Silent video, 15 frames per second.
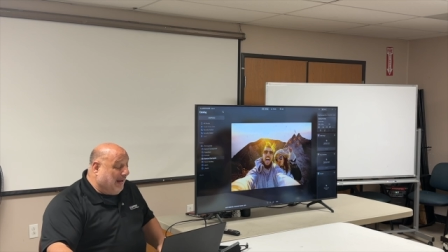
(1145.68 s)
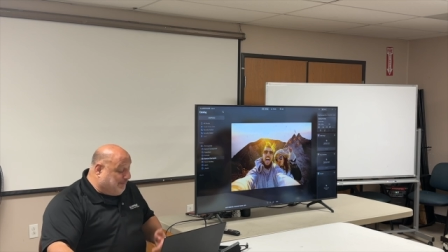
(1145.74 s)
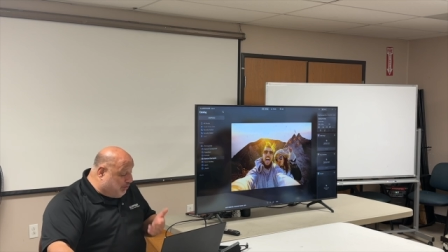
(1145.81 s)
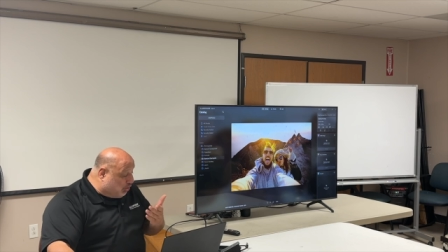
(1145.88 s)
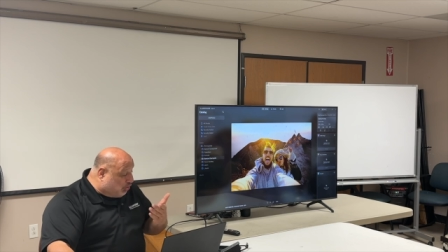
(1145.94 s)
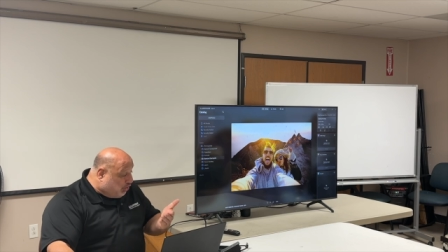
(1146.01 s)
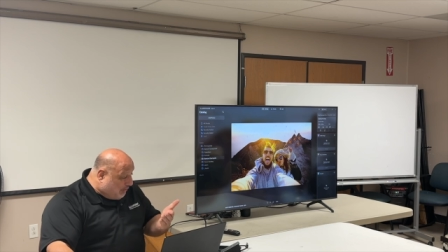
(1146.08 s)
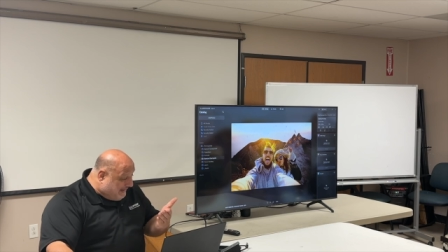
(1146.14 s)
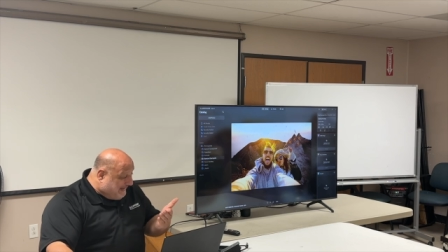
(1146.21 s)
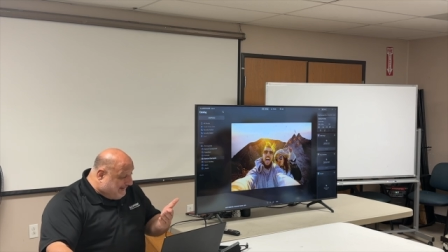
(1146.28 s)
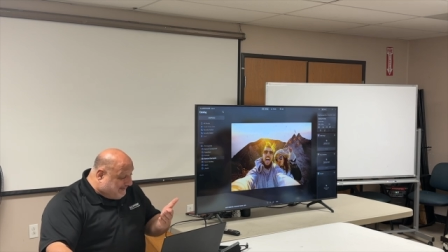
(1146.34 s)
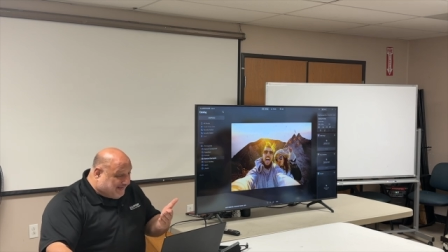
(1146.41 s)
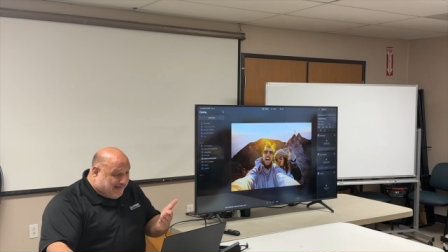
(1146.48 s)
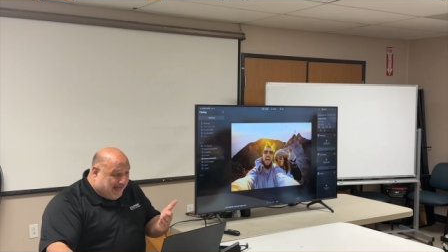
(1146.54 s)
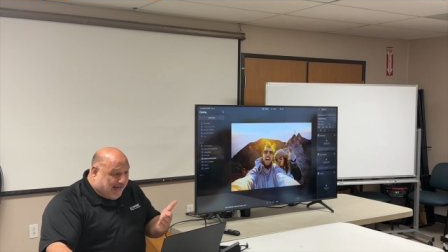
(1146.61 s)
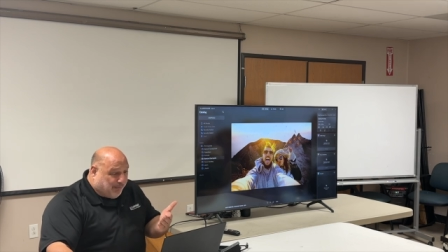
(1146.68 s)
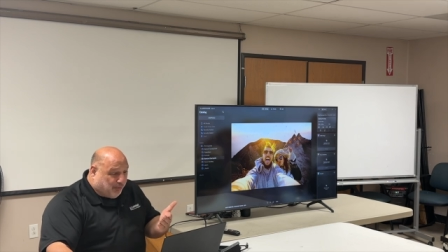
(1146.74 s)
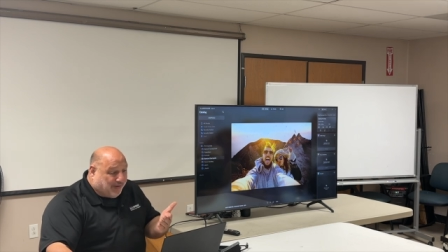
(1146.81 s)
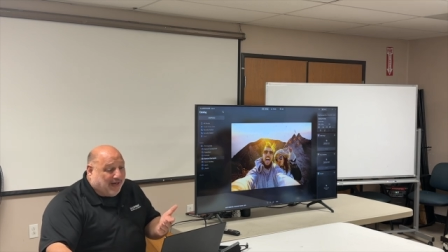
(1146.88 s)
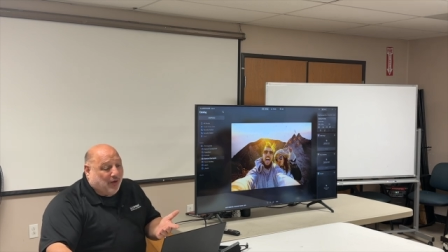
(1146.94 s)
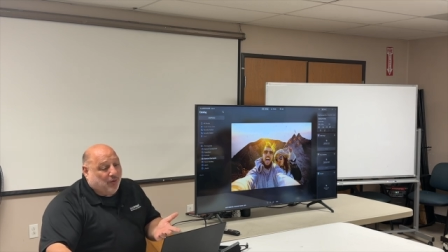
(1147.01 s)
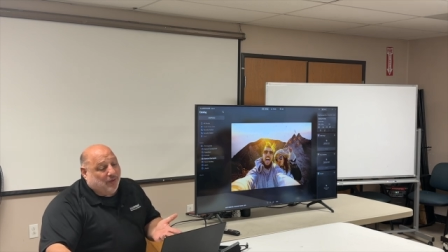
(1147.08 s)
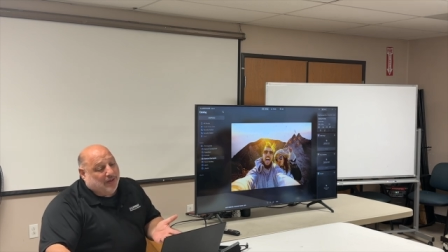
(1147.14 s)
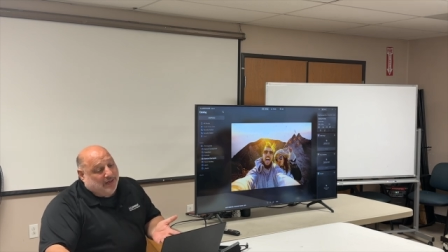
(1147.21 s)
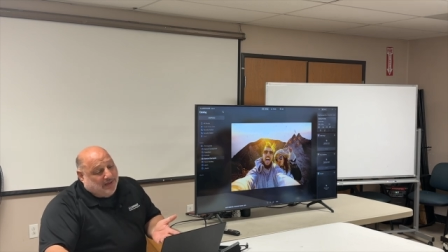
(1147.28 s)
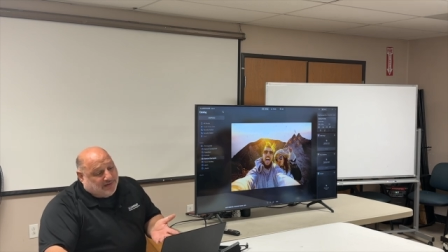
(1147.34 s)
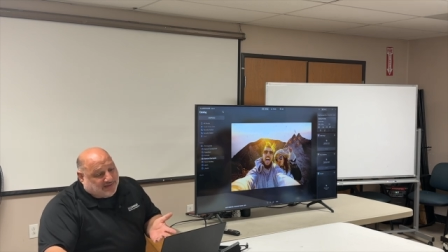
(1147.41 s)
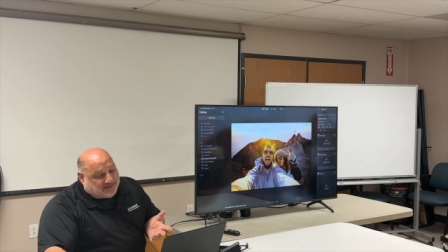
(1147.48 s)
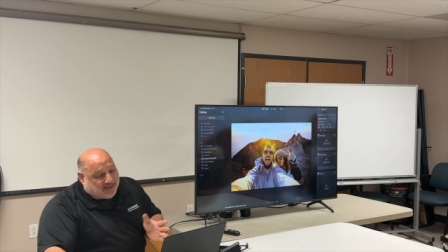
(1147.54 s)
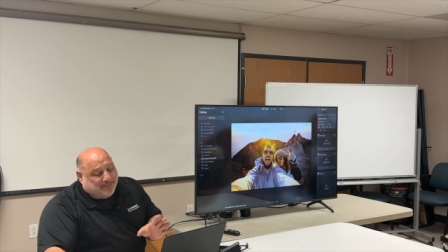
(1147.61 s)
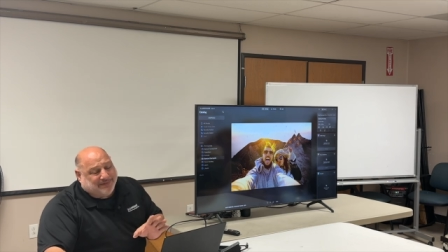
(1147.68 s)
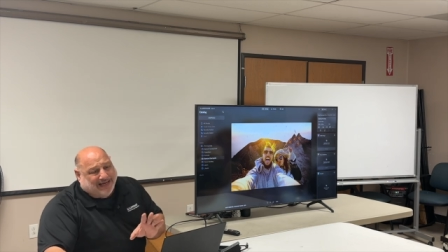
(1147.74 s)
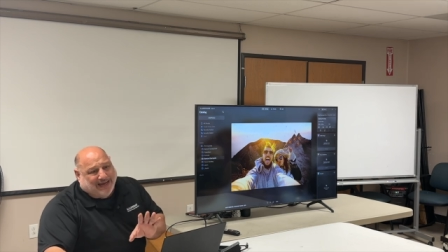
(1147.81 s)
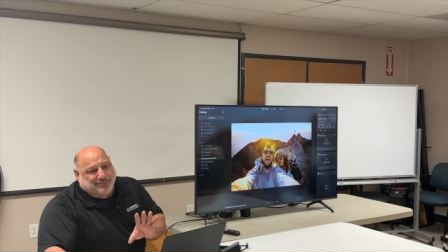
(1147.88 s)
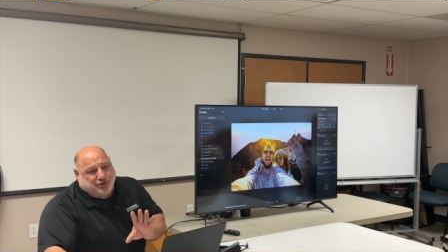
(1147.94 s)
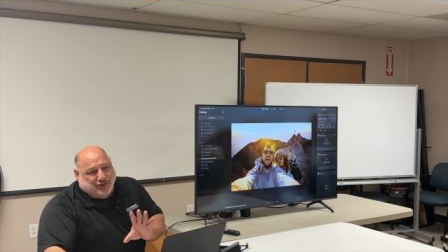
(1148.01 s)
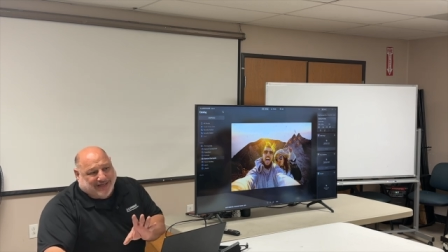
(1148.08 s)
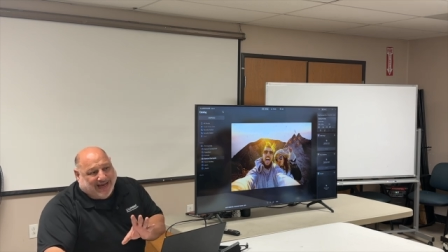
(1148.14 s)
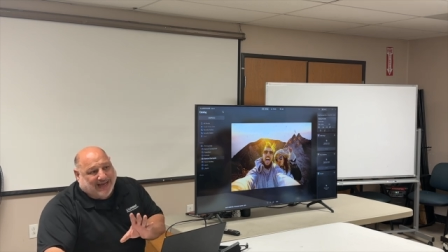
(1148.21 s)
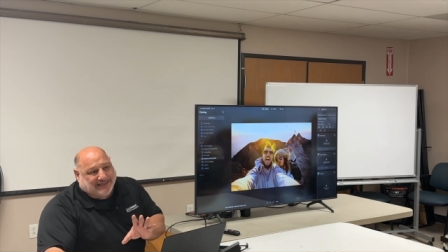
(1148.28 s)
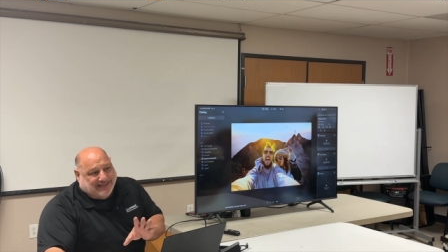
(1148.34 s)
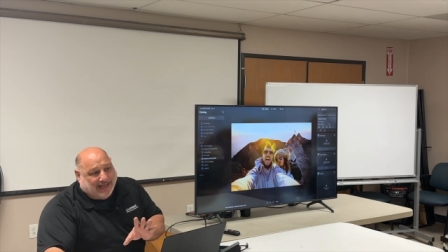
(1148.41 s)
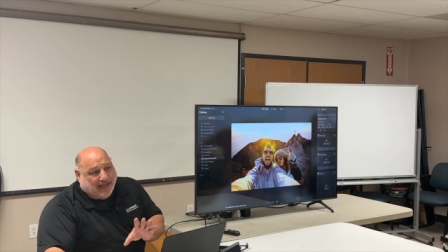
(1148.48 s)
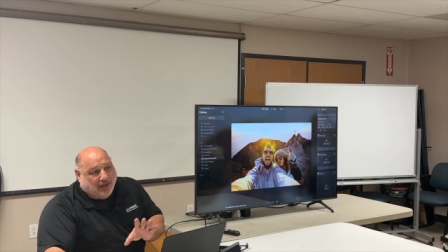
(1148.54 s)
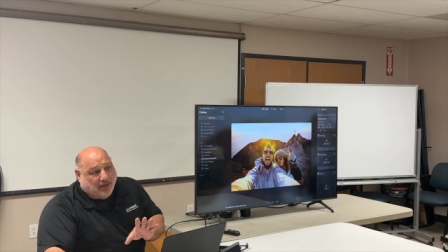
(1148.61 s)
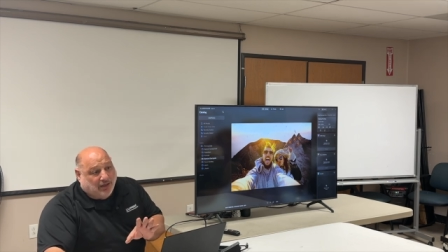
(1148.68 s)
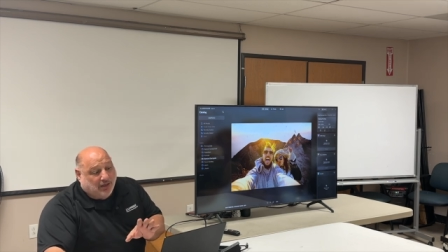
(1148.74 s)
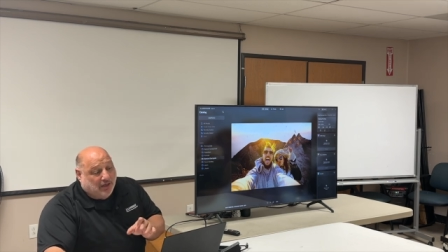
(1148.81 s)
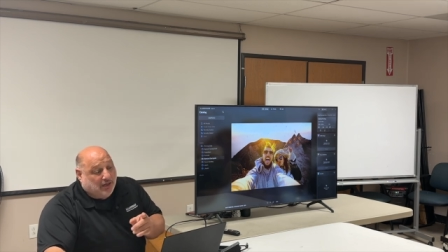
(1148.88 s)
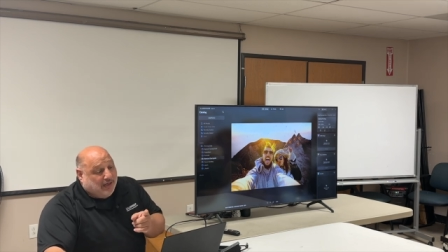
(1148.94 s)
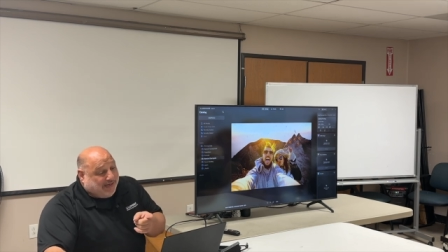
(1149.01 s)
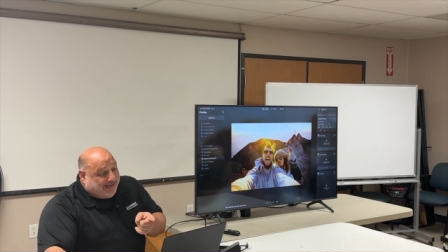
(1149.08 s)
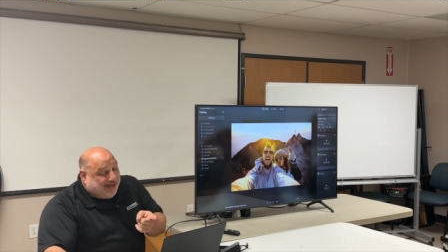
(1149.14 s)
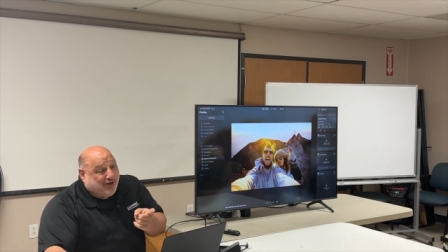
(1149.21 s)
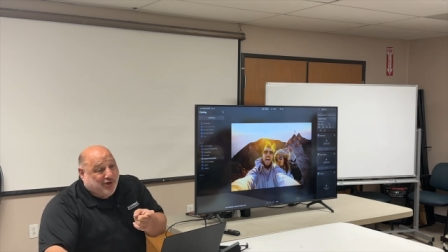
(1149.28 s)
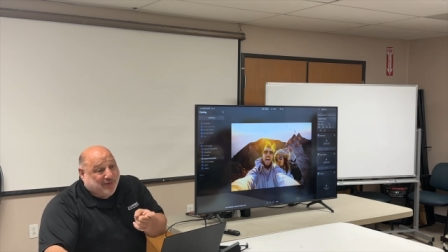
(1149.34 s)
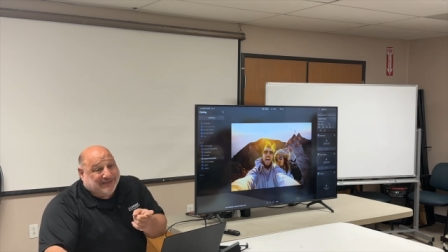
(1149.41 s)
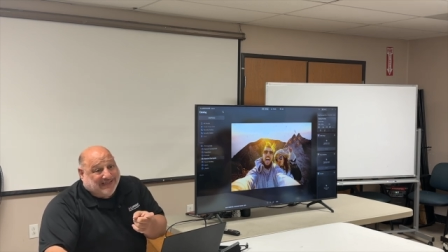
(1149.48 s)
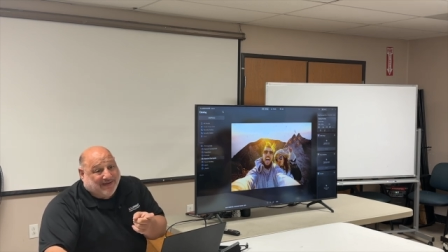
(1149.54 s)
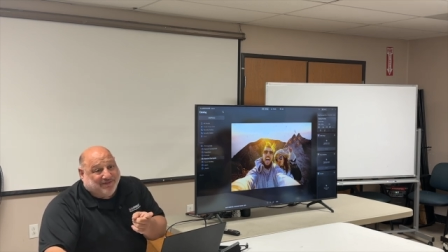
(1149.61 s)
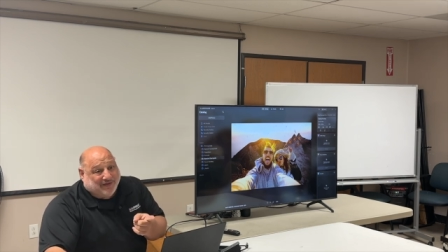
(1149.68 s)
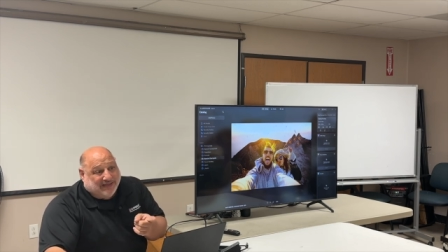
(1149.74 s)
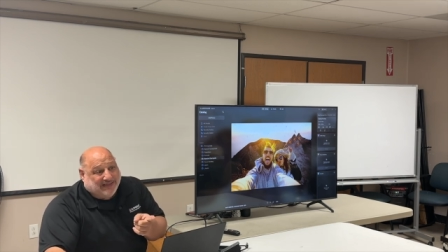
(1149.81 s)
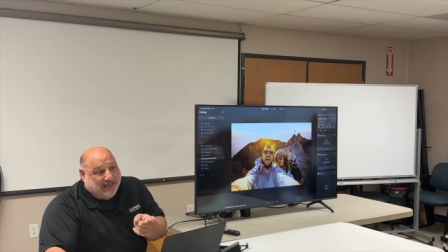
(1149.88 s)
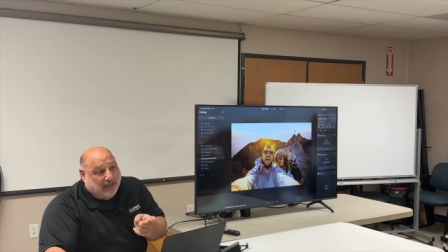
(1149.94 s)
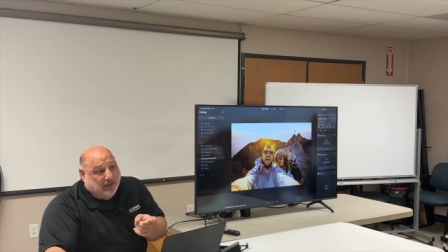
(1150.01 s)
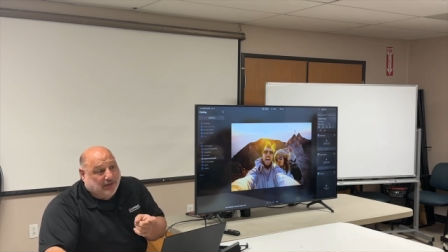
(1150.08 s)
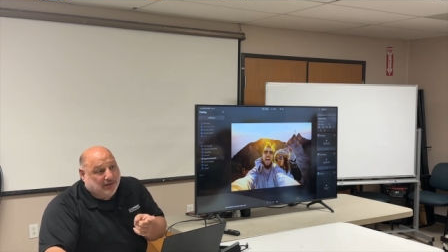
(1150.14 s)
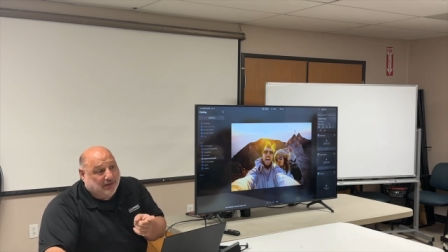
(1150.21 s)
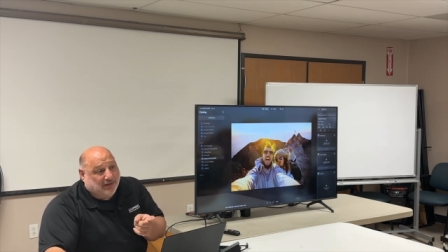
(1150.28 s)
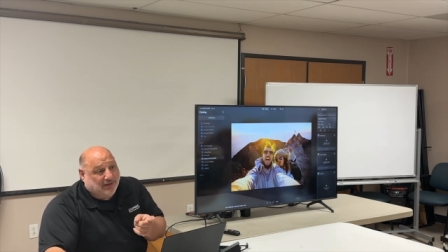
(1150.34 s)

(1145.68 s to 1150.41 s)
I mean, you're looking at the camera. Now, sometimes you can't tell. Here, you could definitely tell.